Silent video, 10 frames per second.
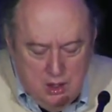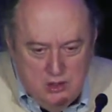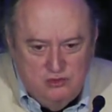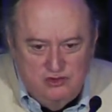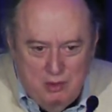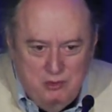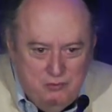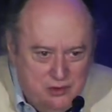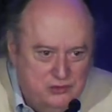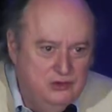some
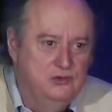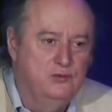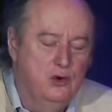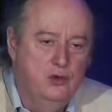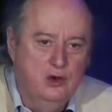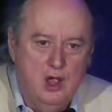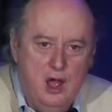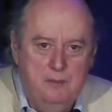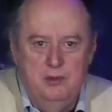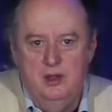of this is further
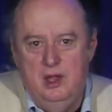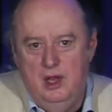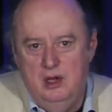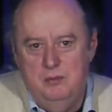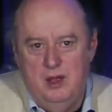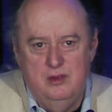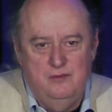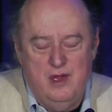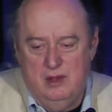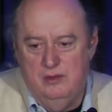complicated by the
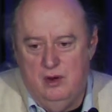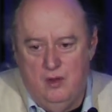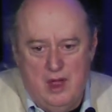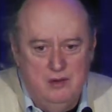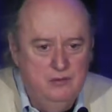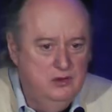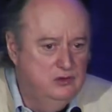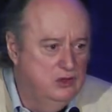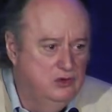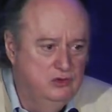fact that a lot of these
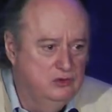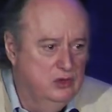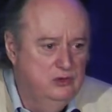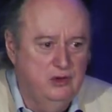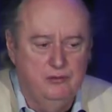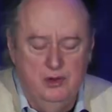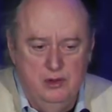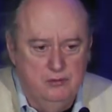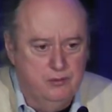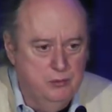industries,
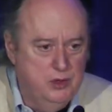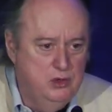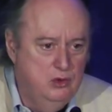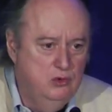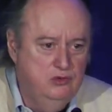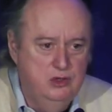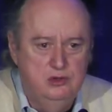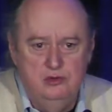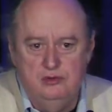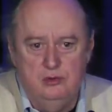everything from the news
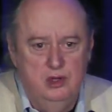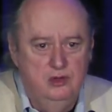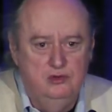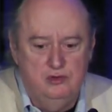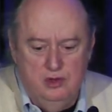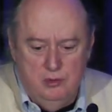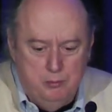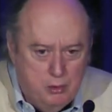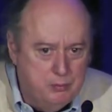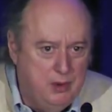industries to the
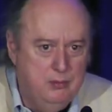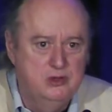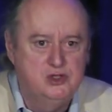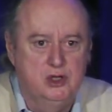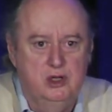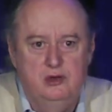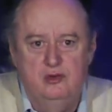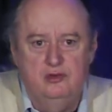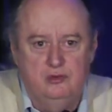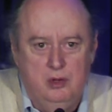book publishing
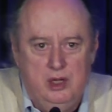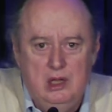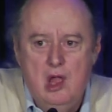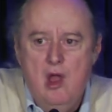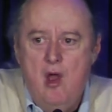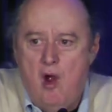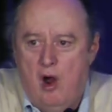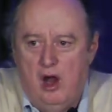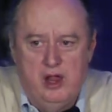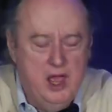industry,
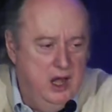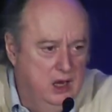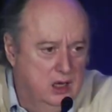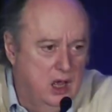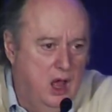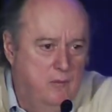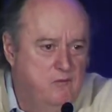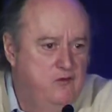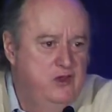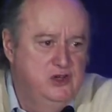are getting um,
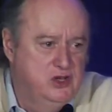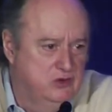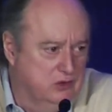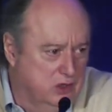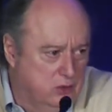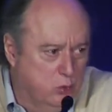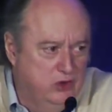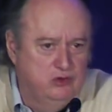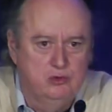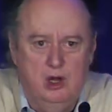viciously
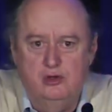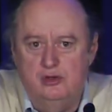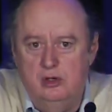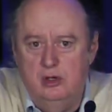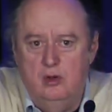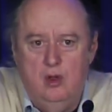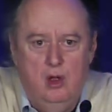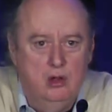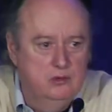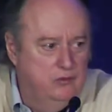restructured
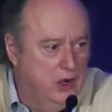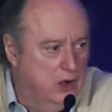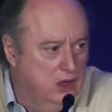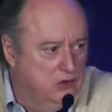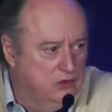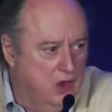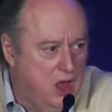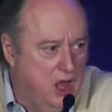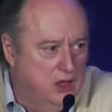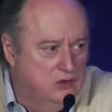along various
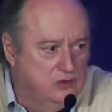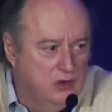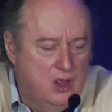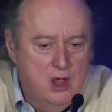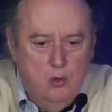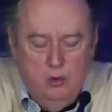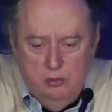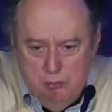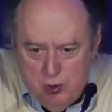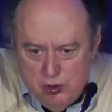lines
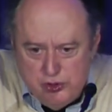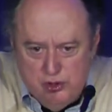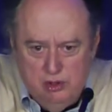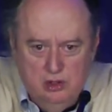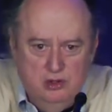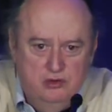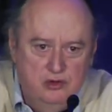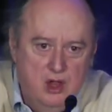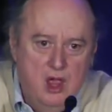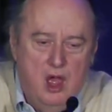with
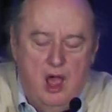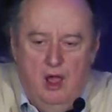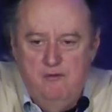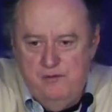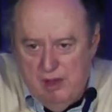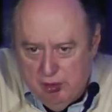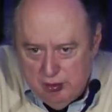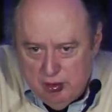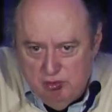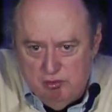mergers, uh,
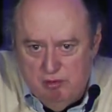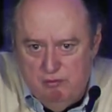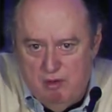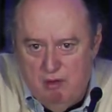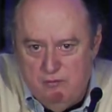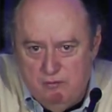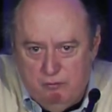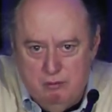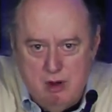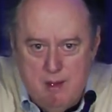failures of, of
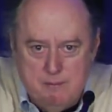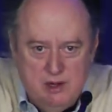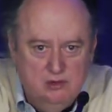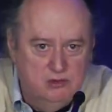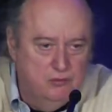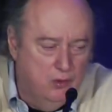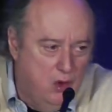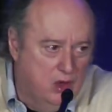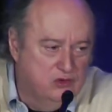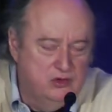companies of
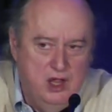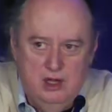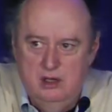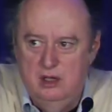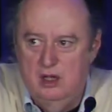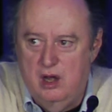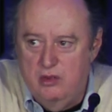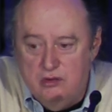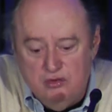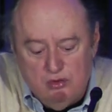long standing and
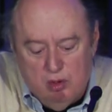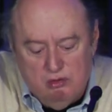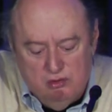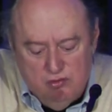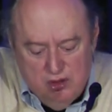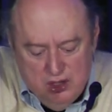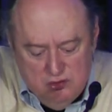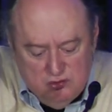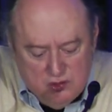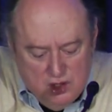other sorts of
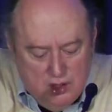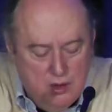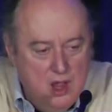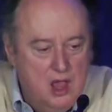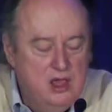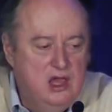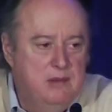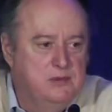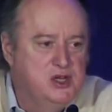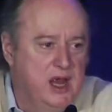things that
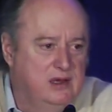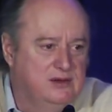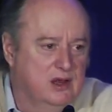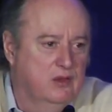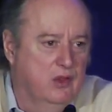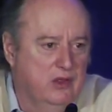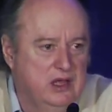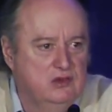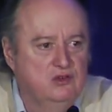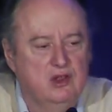keep changing the
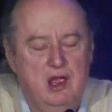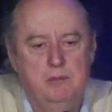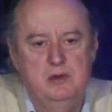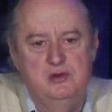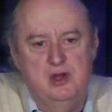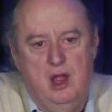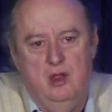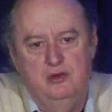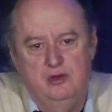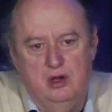landscape and
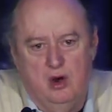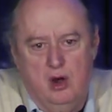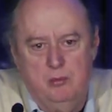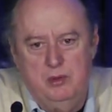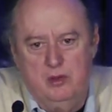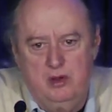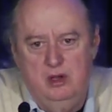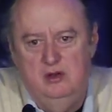challenging our ability